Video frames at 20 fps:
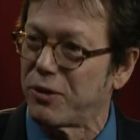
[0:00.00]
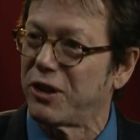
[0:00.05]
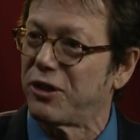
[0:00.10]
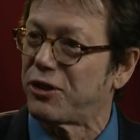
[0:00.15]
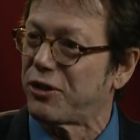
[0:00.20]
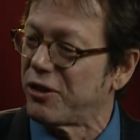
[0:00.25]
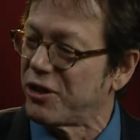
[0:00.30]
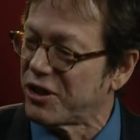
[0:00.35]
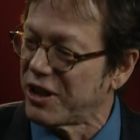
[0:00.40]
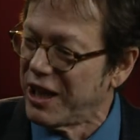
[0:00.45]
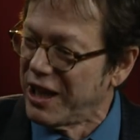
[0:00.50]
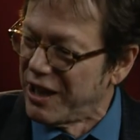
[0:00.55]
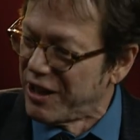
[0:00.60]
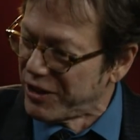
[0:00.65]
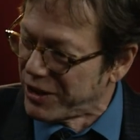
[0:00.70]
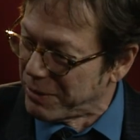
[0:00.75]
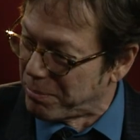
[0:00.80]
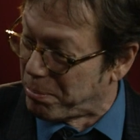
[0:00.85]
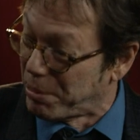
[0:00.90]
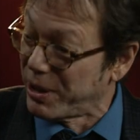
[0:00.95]
research.
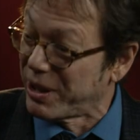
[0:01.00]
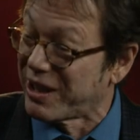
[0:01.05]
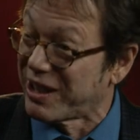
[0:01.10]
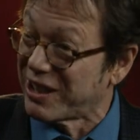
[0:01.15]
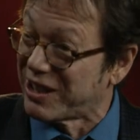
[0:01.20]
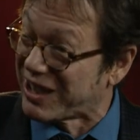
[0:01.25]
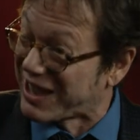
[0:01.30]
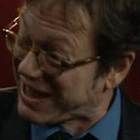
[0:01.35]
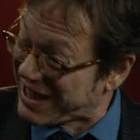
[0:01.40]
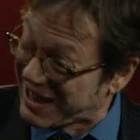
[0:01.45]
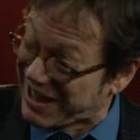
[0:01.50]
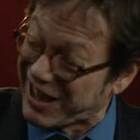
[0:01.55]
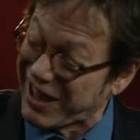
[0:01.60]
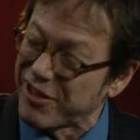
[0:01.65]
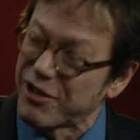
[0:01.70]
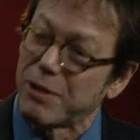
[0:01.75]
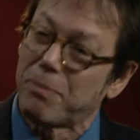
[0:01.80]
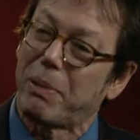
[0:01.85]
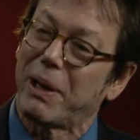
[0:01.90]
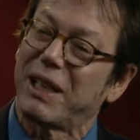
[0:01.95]
The book is
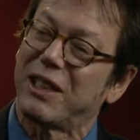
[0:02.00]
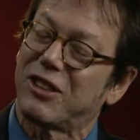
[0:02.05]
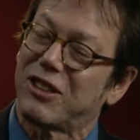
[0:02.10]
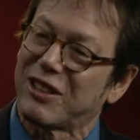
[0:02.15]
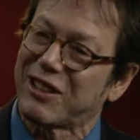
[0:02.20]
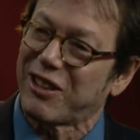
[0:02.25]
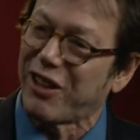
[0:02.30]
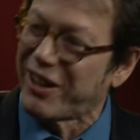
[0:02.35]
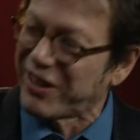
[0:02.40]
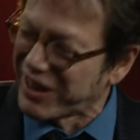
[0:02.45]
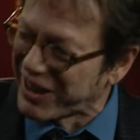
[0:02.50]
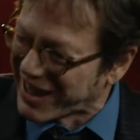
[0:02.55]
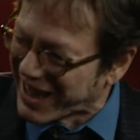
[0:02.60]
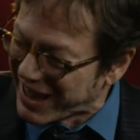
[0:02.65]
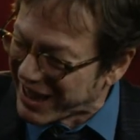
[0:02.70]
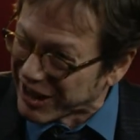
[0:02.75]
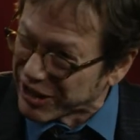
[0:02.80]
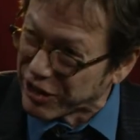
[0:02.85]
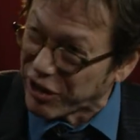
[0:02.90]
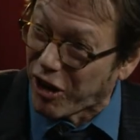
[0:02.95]
600 pages long, they're
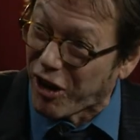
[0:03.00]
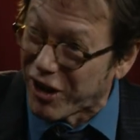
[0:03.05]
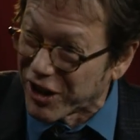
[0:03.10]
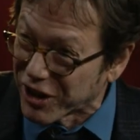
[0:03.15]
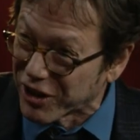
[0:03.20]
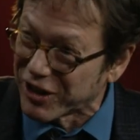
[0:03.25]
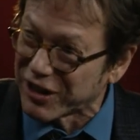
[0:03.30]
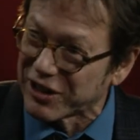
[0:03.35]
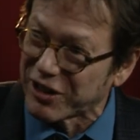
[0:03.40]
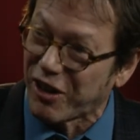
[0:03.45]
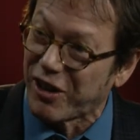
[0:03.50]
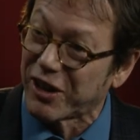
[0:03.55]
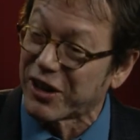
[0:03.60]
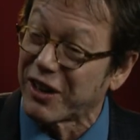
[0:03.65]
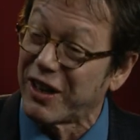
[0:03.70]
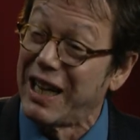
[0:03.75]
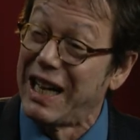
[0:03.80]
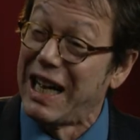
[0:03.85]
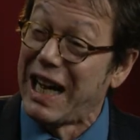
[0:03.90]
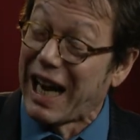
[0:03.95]
getting longer and
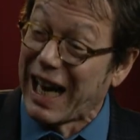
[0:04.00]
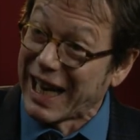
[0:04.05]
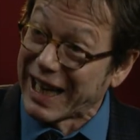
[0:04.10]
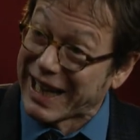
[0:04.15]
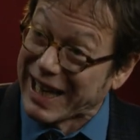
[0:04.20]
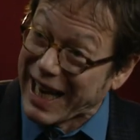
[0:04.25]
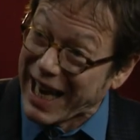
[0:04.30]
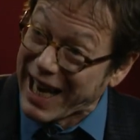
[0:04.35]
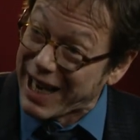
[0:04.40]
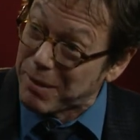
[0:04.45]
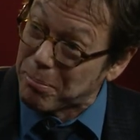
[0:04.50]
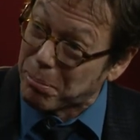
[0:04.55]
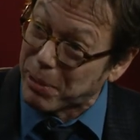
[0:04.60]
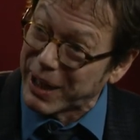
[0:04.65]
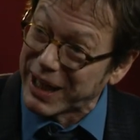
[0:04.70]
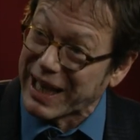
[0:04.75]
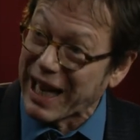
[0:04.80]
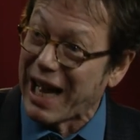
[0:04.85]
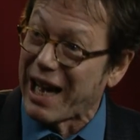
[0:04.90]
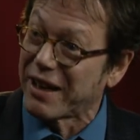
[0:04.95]
longer. I can't
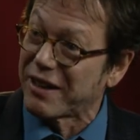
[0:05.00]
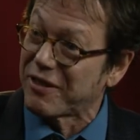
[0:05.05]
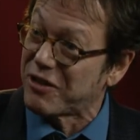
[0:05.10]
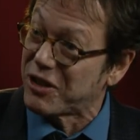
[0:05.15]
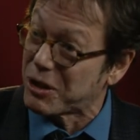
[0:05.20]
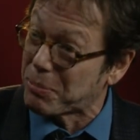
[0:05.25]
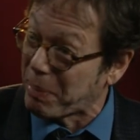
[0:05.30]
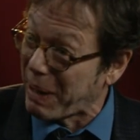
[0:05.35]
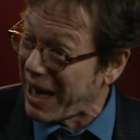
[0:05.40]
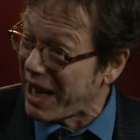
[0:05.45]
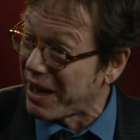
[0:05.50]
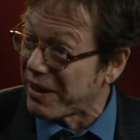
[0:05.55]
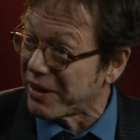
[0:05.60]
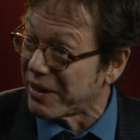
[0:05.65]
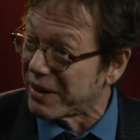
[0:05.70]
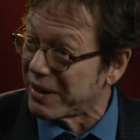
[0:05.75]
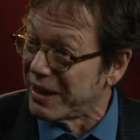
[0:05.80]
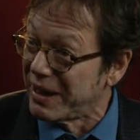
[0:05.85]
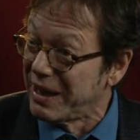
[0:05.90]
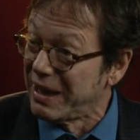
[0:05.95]
break out of this
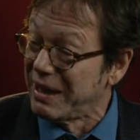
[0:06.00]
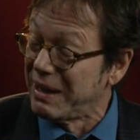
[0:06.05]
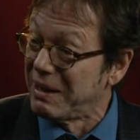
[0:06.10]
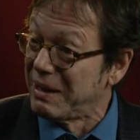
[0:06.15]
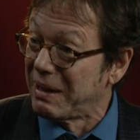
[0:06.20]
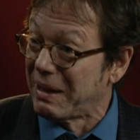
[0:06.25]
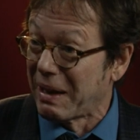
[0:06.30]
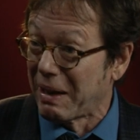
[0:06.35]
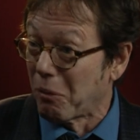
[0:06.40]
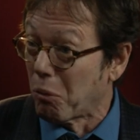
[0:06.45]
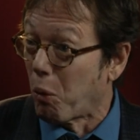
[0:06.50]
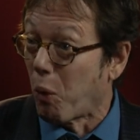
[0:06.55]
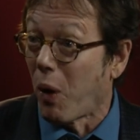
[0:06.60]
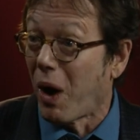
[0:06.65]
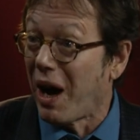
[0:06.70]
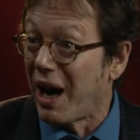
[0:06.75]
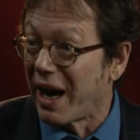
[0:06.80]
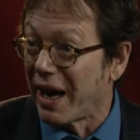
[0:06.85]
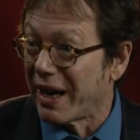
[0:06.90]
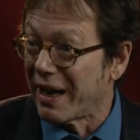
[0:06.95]
pattern.
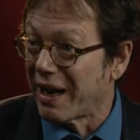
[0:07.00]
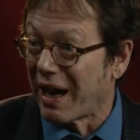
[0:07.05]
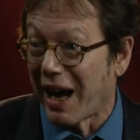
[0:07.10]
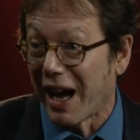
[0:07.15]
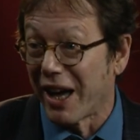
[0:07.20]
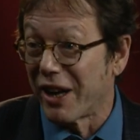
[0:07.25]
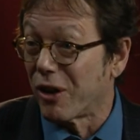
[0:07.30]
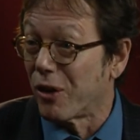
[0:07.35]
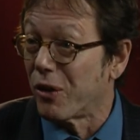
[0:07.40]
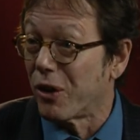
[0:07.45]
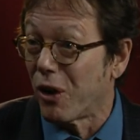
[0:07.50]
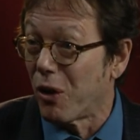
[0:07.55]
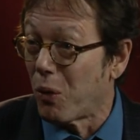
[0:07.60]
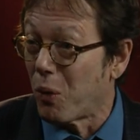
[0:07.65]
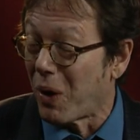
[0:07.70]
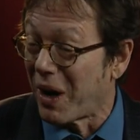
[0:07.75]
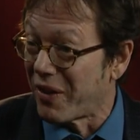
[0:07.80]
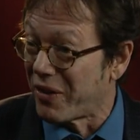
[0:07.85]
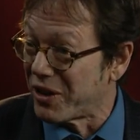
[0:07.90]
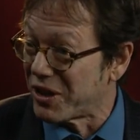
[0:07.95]
Why? I don't know
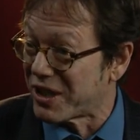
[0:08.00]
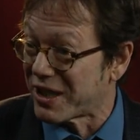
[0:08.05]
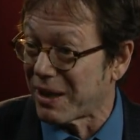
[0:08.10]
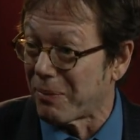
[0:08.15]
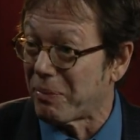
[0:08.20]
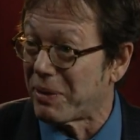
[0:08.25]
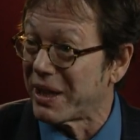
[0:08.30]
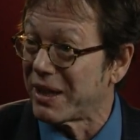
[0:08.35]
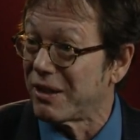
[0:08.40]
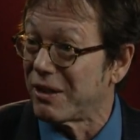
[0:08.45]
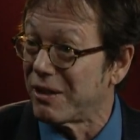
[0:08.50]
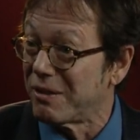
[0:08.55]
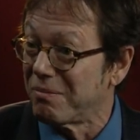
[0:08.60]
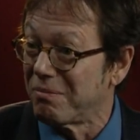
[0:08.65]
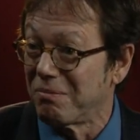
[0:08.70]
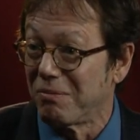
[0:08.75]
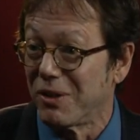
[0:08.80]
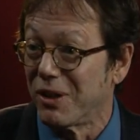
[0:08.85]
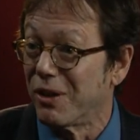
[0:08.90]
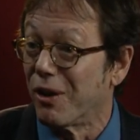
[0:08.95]
why. There's something
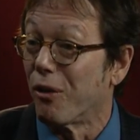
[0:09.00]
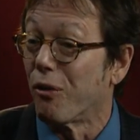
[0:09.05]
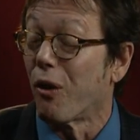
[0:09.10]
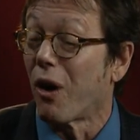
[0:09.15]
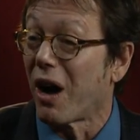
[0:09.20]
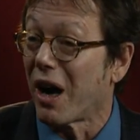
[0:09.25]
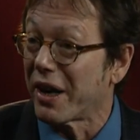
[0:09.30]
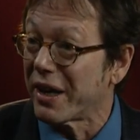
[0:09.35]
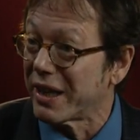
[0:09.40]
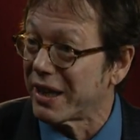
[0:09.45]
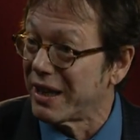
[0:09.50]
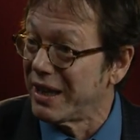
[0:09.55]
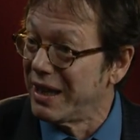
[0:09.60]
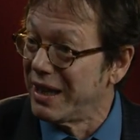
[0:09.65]
neurotic.